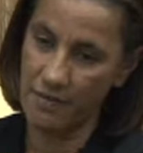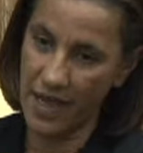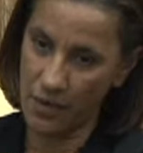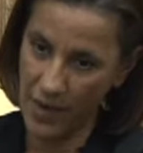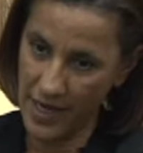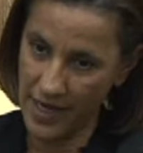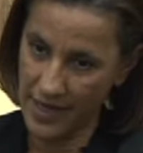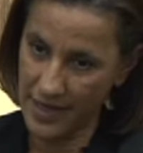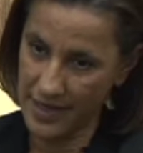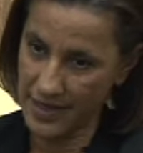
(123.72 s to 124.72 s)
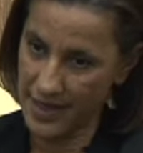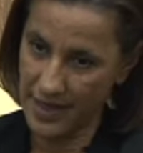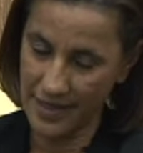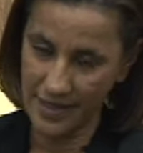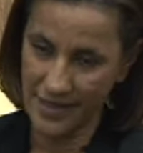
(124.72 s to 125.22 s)
my wedding, and I
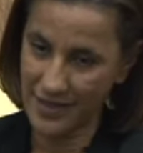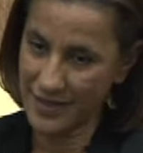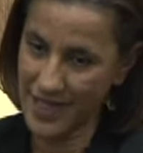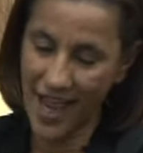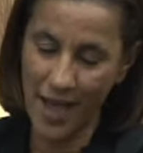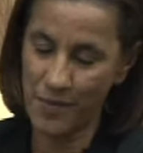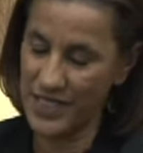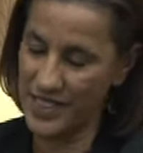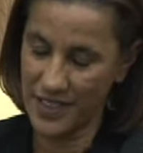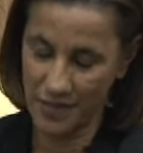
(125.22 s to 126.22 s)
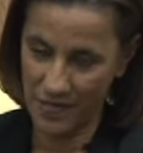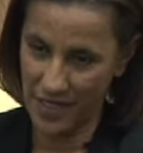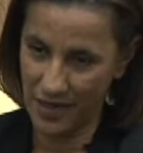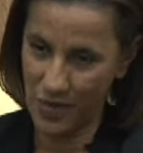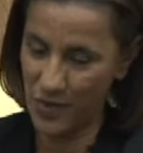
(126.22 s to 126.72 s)
said, it can't be just
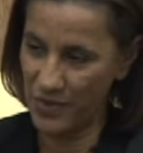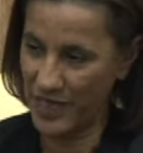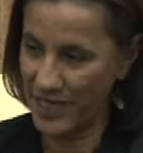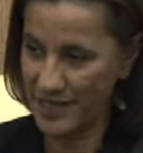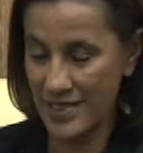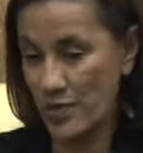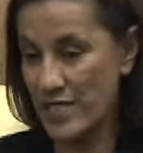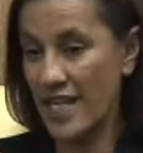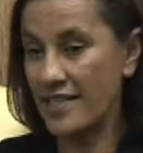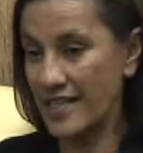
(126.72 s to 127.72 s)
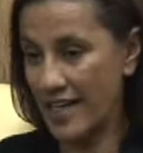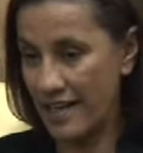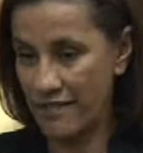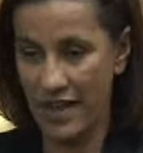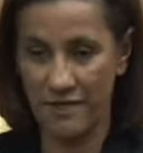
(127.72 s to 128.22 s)
me who really, this was
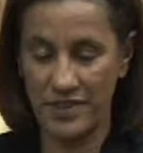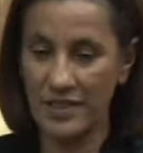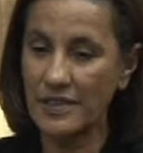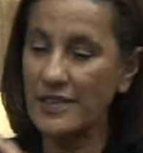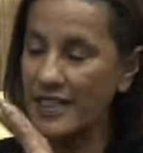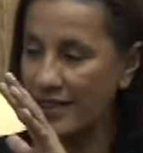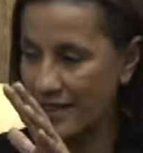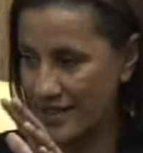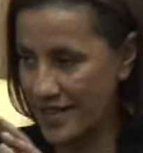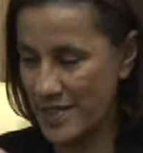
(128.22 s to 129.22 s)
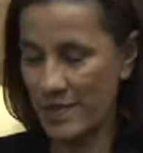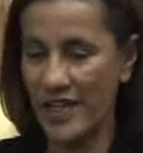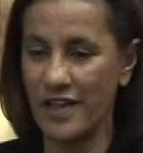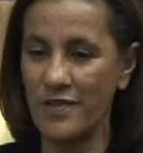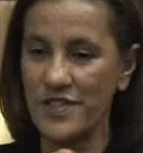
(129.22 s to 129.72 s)
1985. Clearly there's
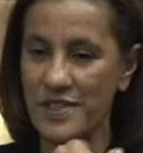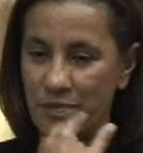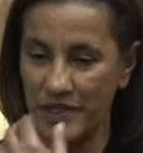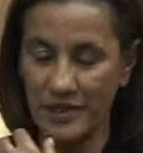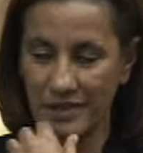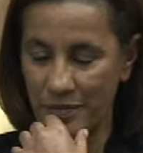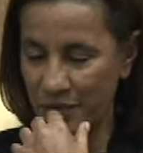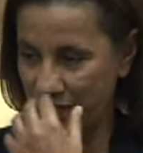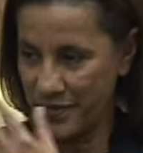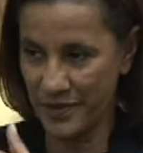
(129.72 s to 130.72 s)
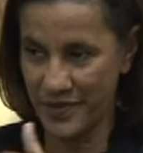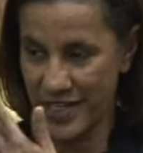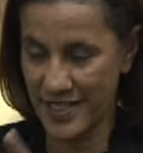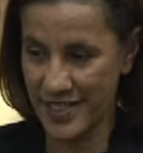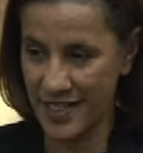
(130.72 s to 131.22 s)
plenty of simple, beautiful
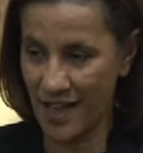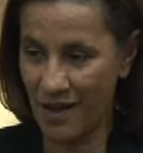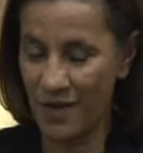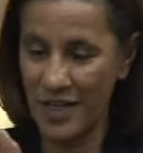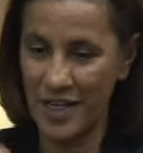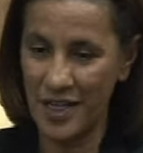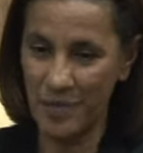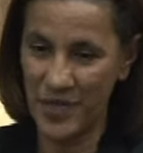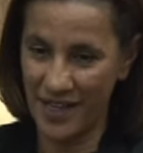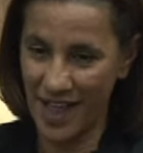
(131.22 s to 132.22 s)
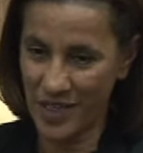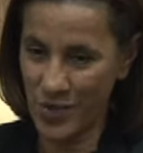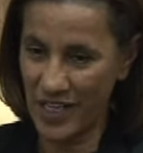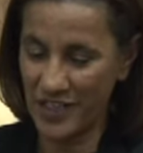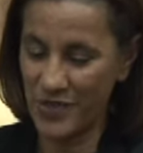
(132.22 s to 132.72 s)
dresses now, but not
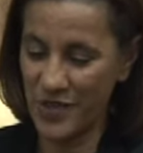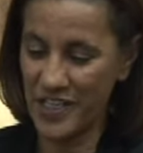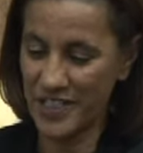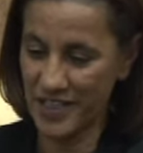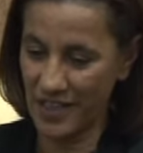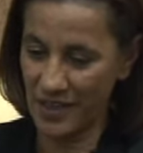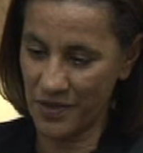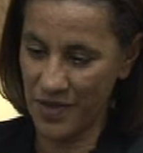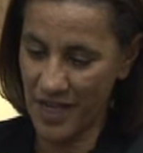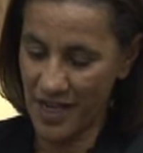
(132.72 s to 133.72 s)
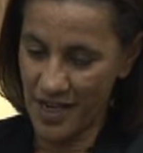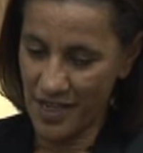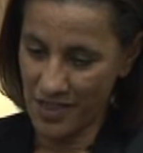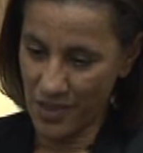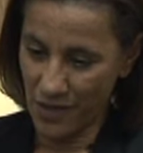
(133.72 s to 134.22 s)
22 years ago.
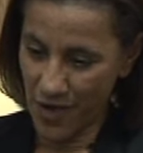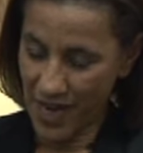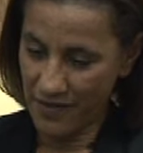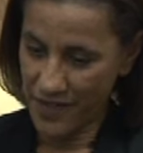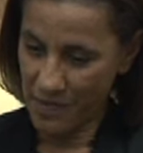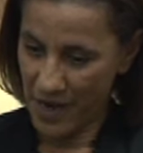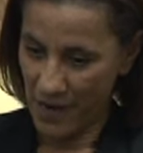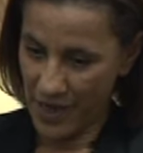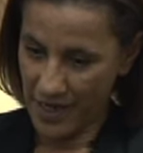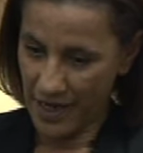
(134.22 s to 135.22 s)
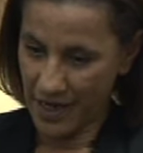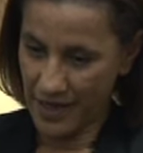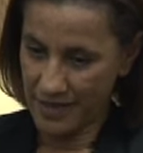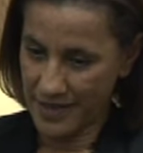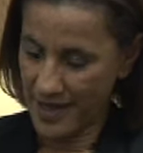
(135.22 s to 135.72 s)
So right after my wedding,
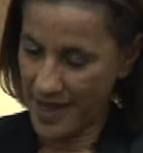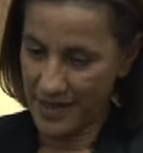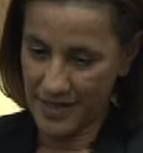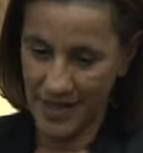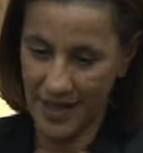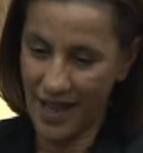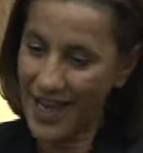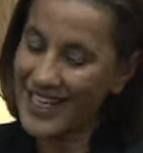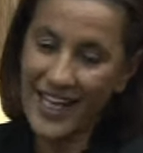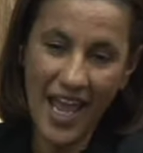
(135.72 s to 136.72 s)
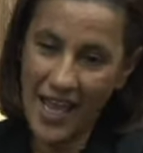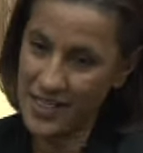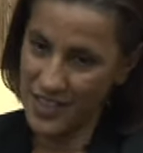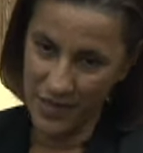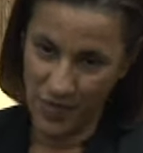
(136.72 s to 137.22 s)
I said, it
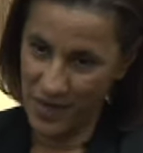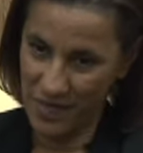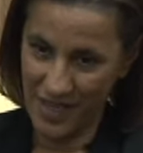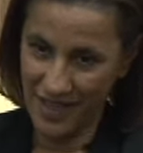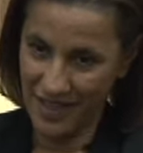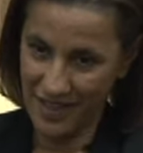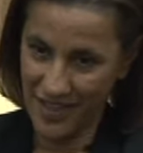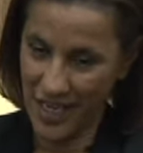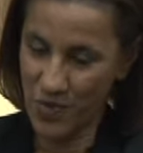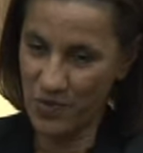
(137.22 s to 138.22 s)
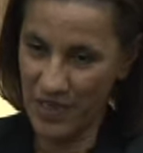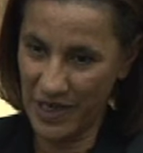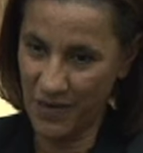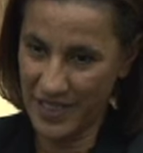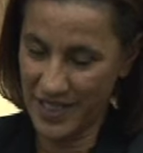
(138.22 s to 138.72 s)
can't just be me that who
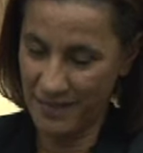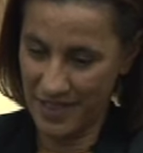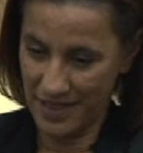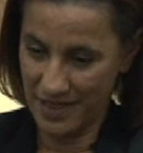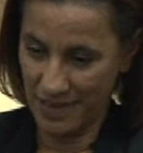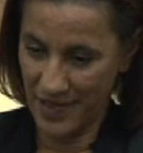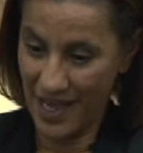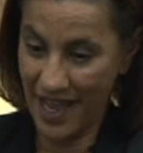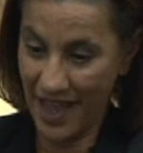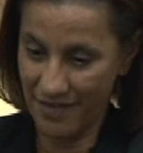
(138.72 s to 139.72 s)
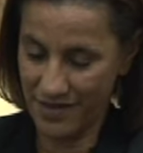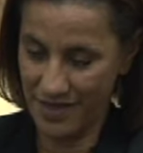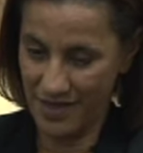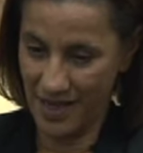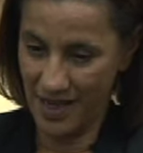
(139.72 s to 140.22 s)
really wants something simple.
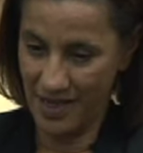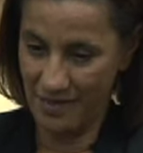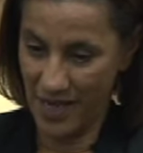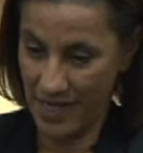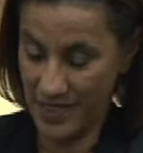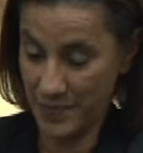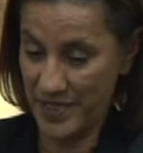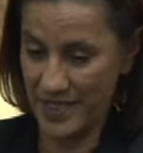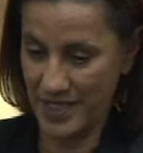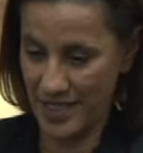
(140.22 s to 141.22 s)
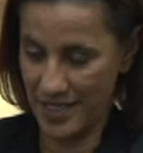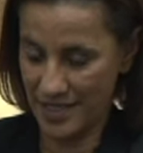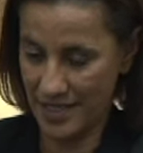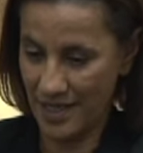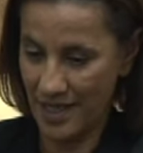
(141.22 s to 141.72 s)
And my husband
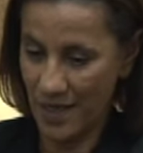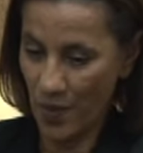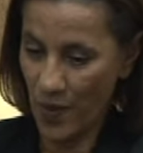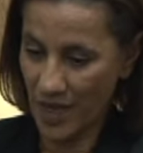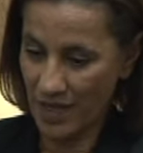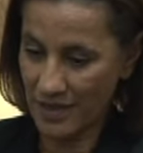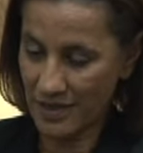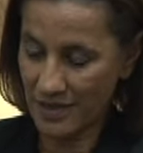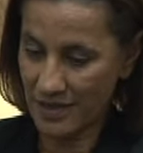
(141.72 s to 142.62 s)
suggests, well,